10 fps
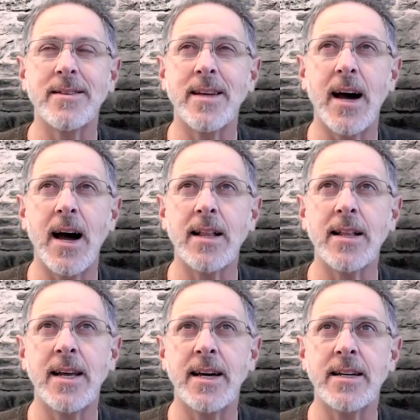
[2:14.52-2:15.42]
The
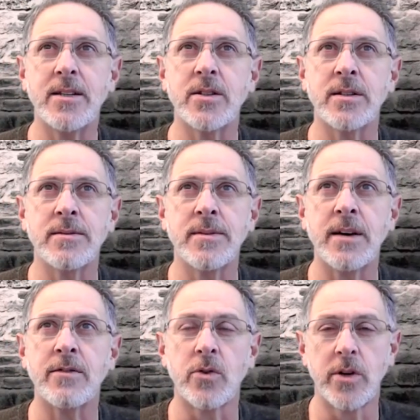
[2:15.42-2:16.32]
holidays
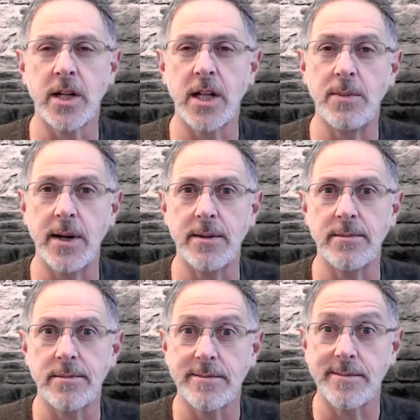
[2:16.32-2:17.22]
have really
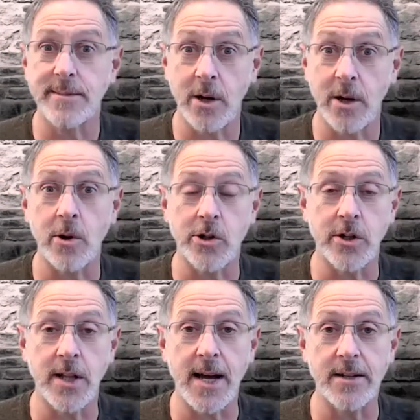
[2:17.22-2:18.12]
been
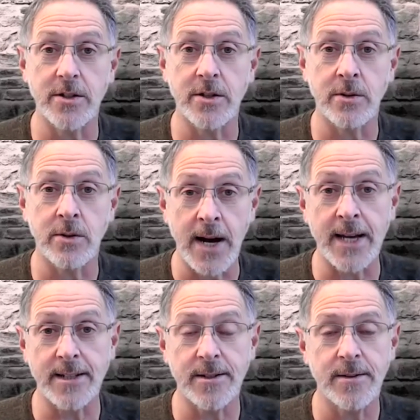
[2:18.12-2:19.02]
commercialized,
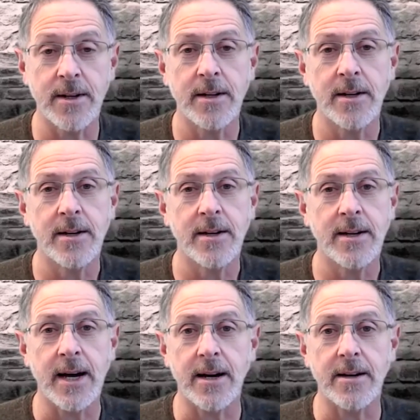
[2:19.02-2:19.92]
right?
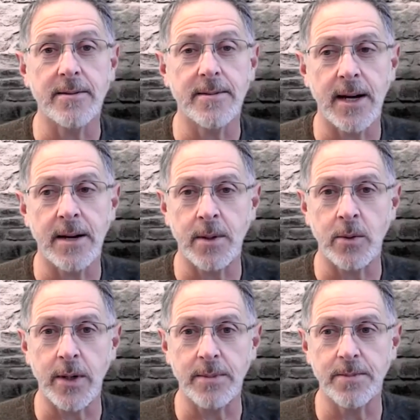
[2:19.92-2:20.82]
I
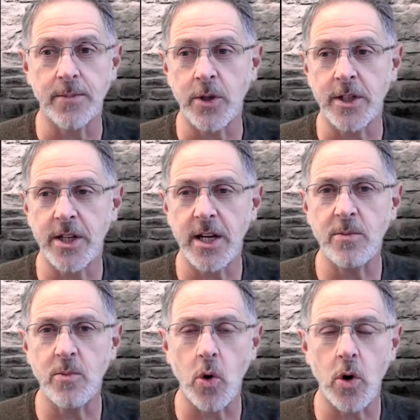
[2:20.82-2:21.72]
mean, we see
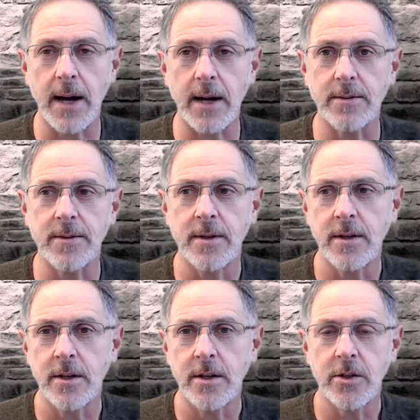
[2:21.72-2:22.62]
more about
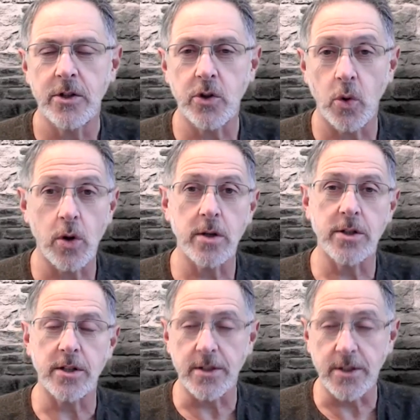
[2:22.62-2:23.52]

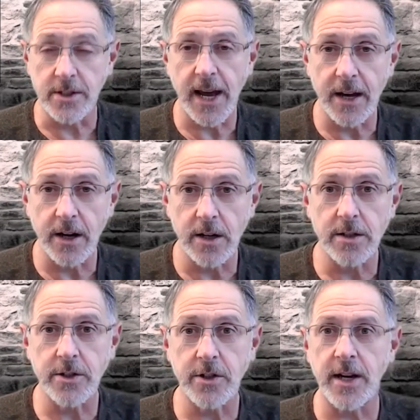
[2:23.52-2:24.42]
stores and
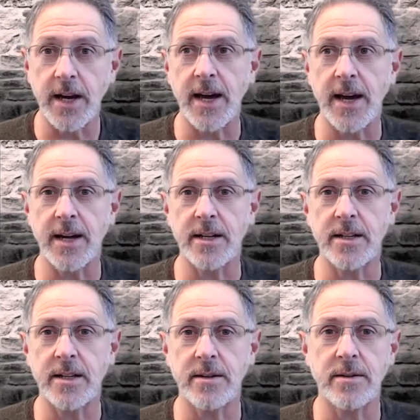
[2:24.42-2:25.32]
sales
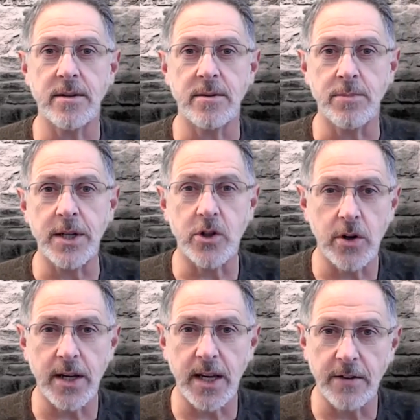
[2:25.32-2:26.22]
and be sure
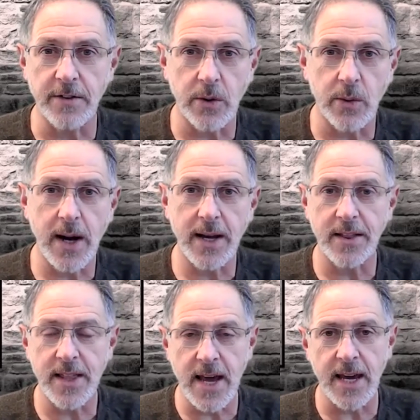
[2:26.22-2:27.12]
to give the right
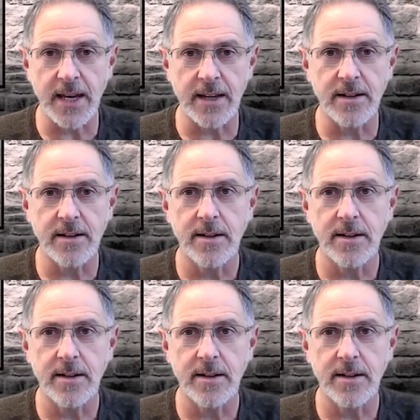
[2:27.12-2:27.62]
thing.